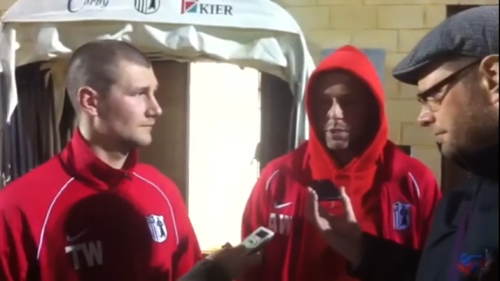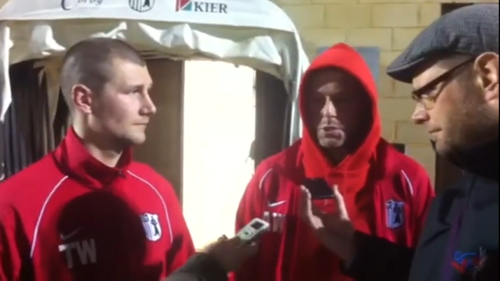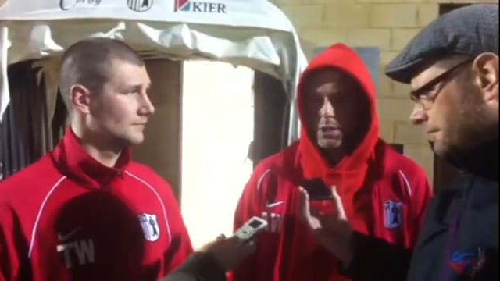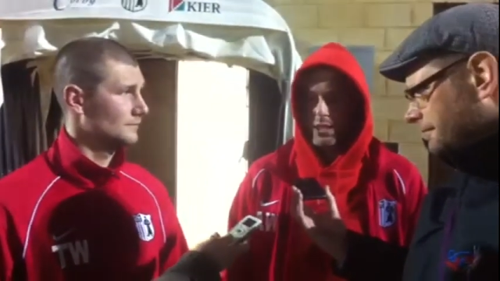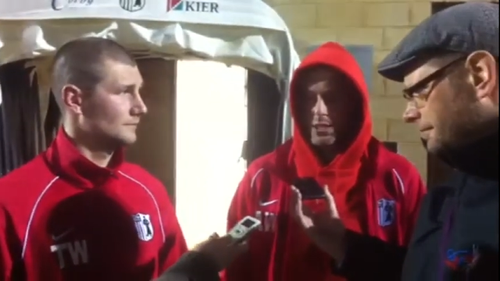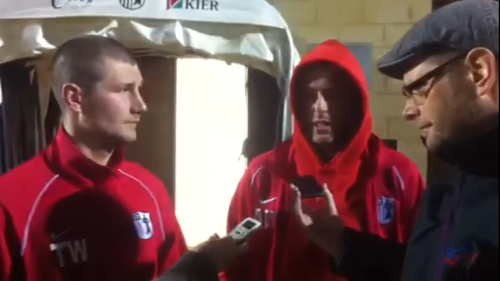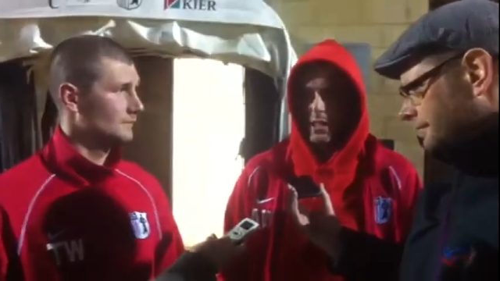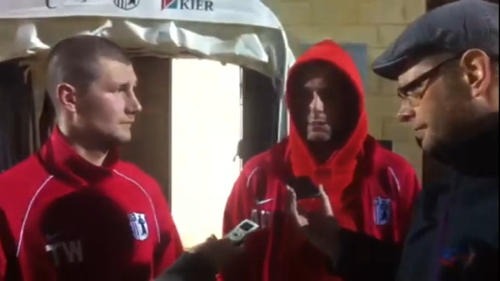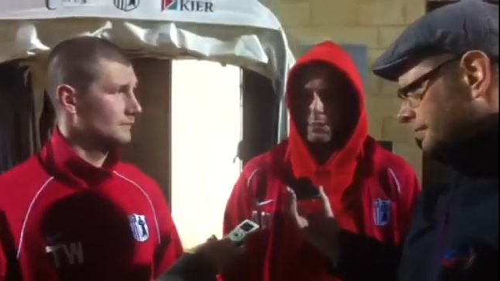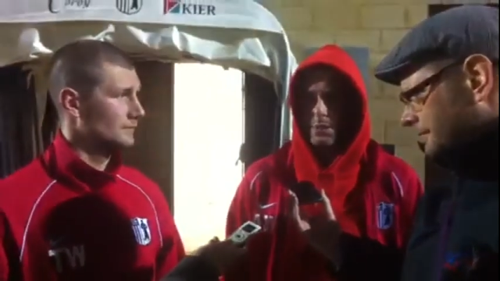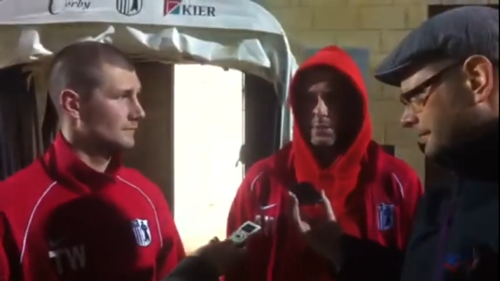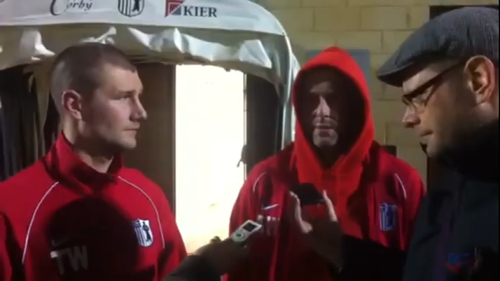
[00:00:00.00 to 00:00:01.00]
Speaker 1: goals change
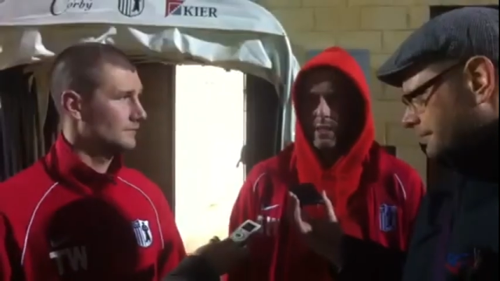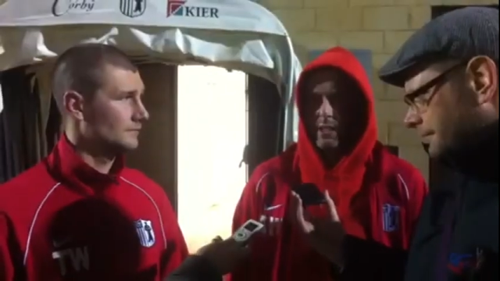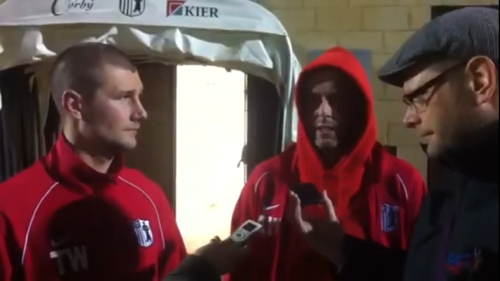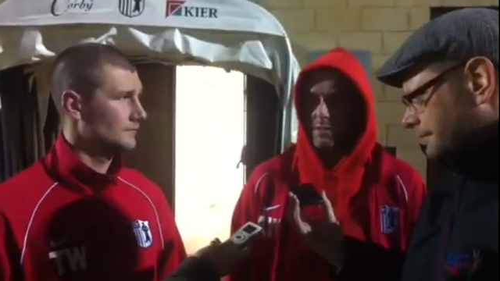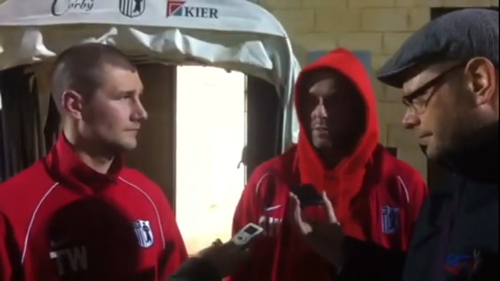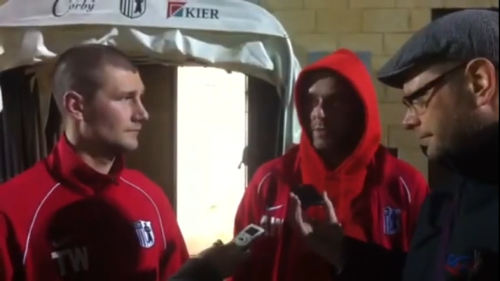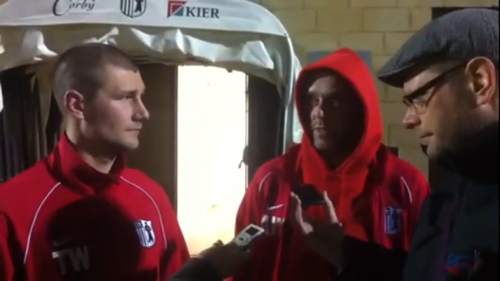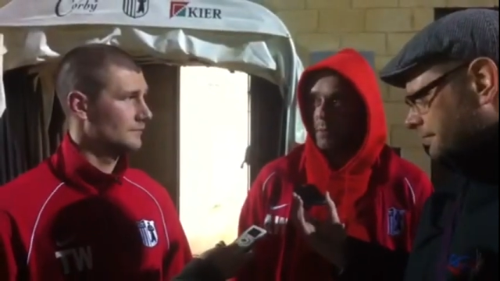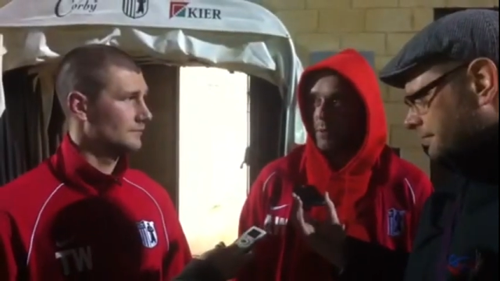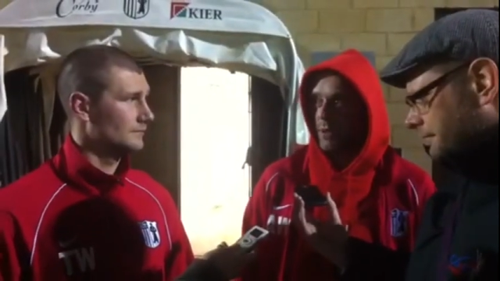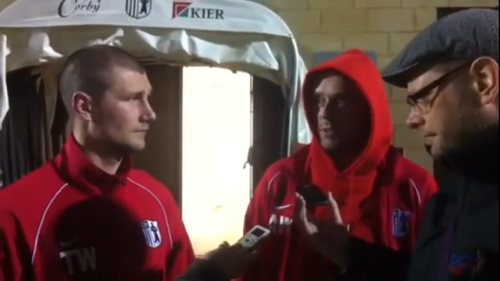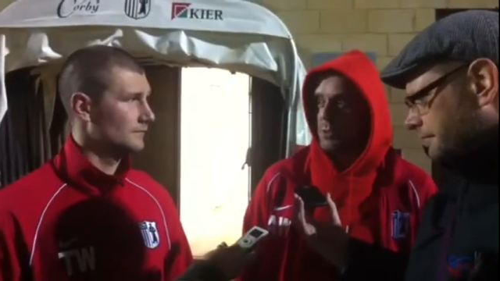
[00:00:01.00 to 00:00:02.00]
games. Um, we are at
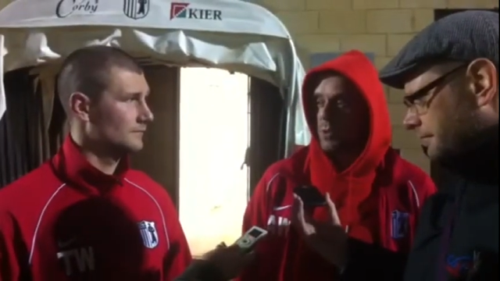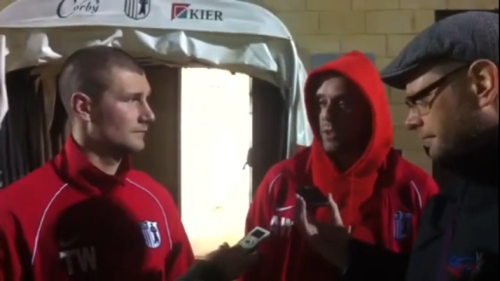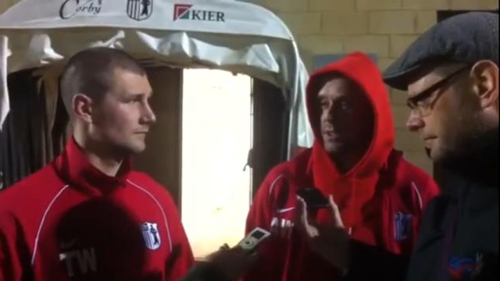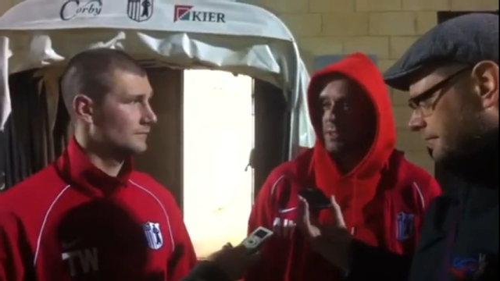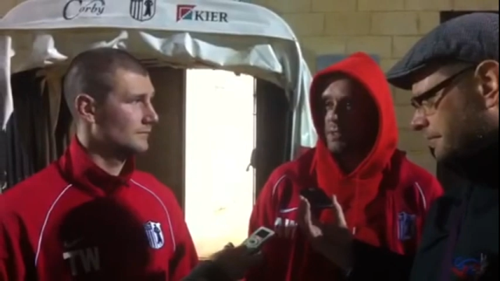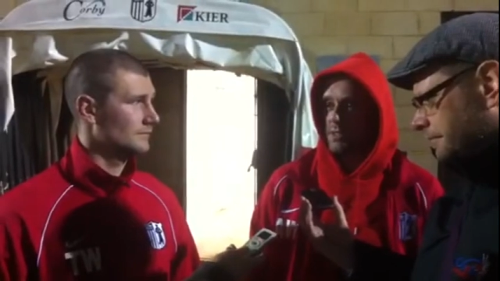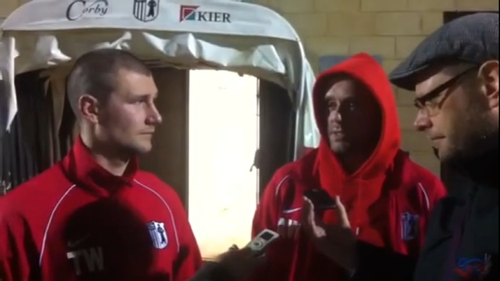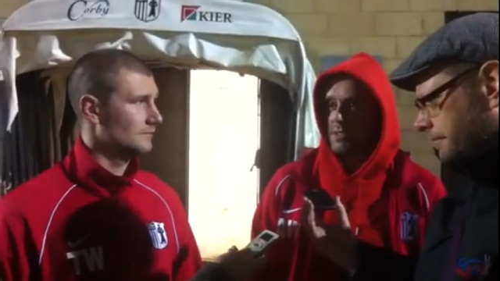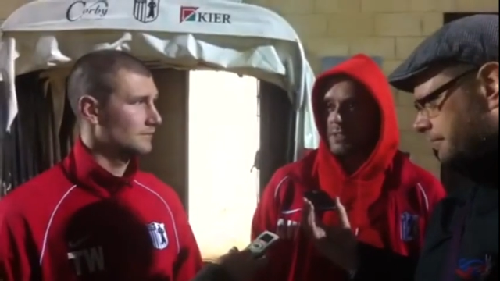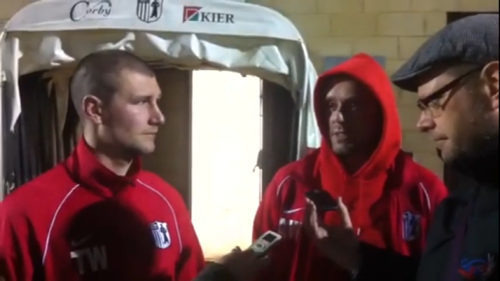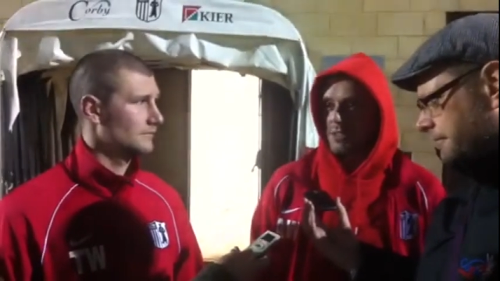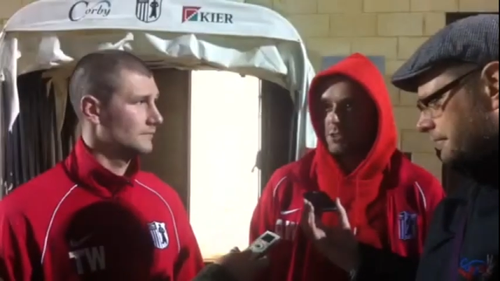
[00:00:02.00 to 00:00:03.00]
the bar twice, and
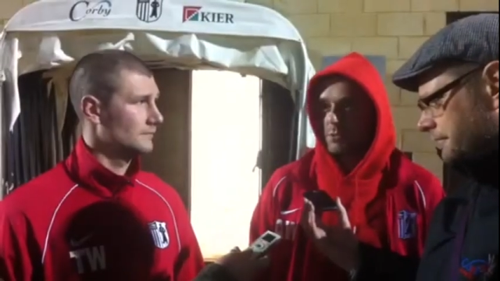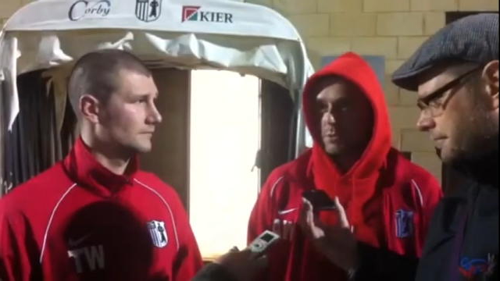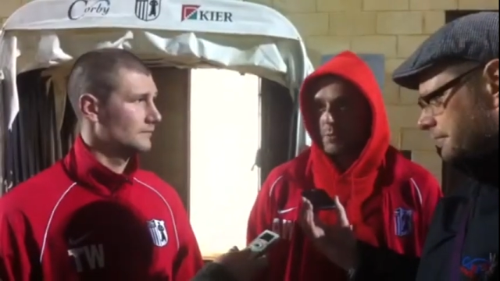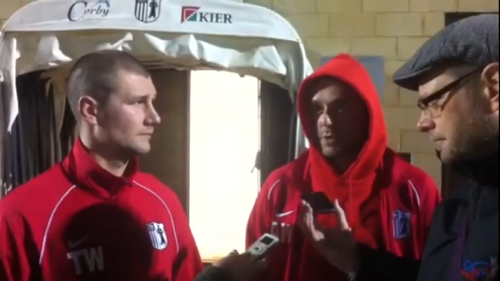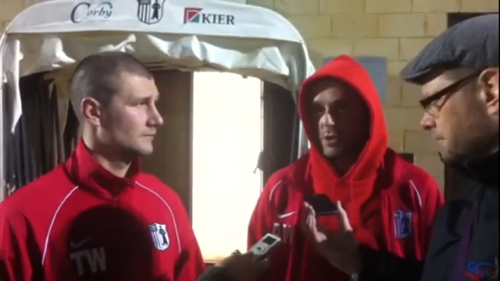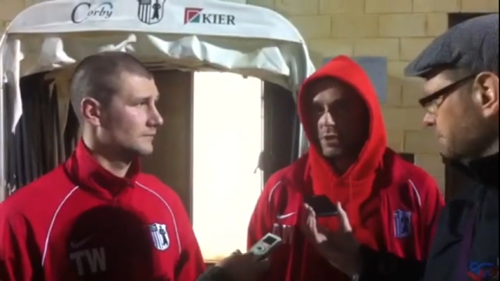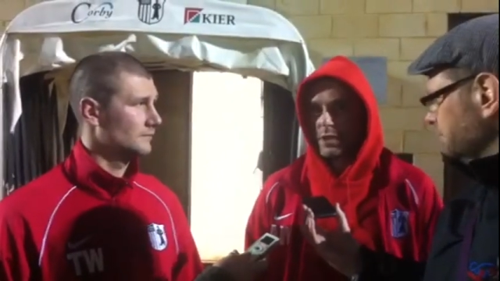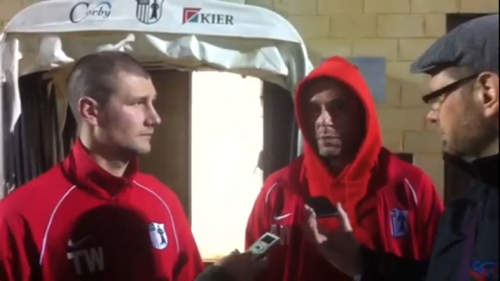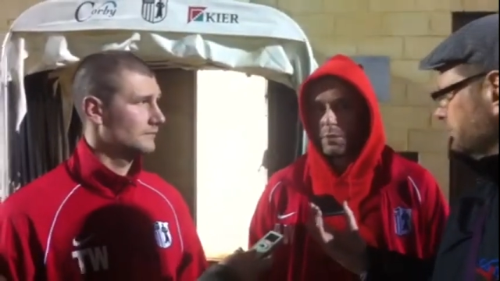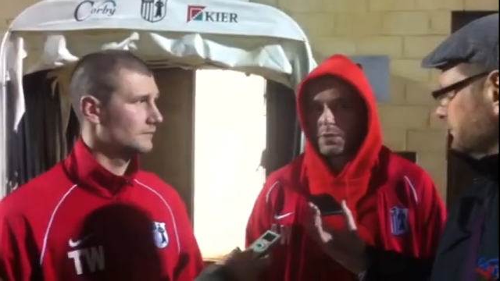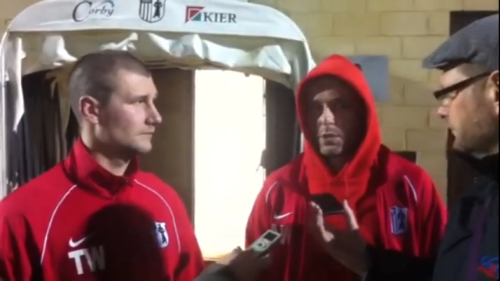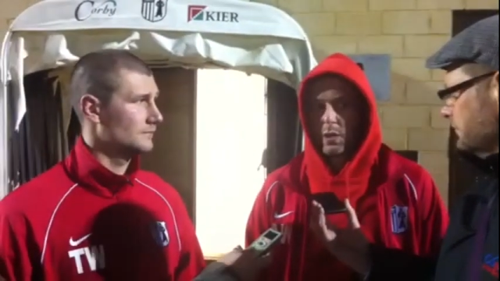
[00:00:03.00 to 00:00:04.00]
Tommy's been unlucky
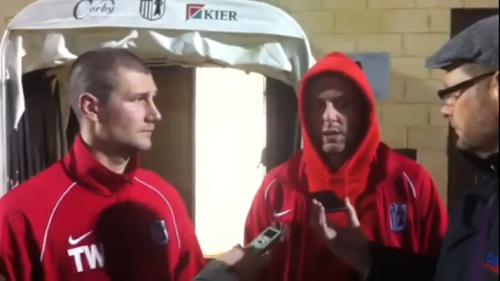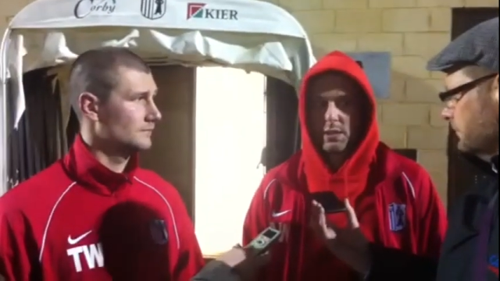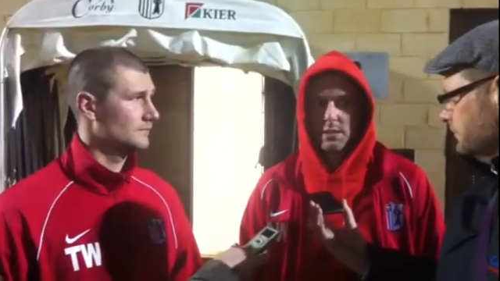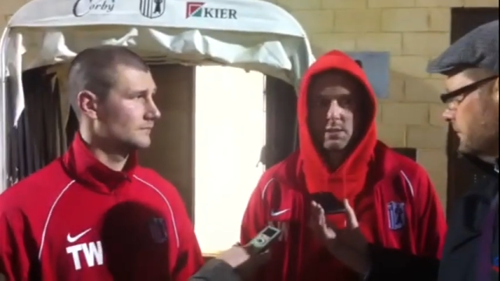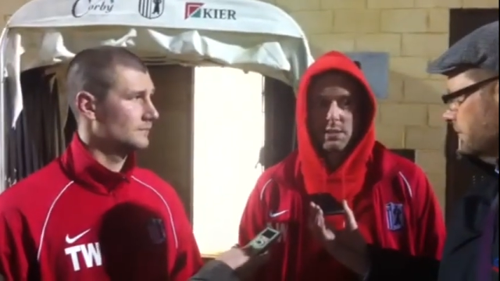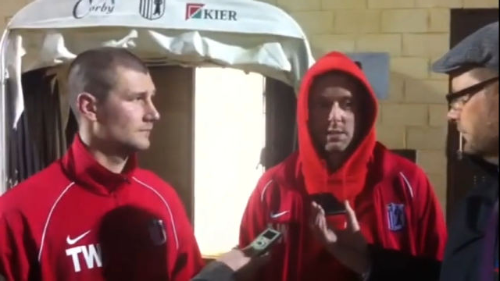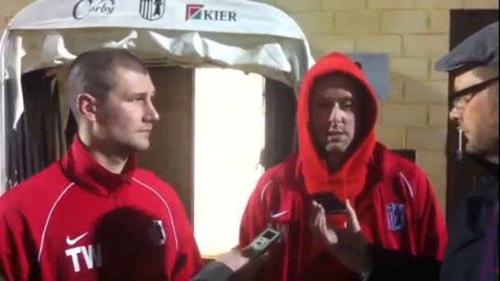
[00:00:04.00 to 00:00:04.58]
with two headers.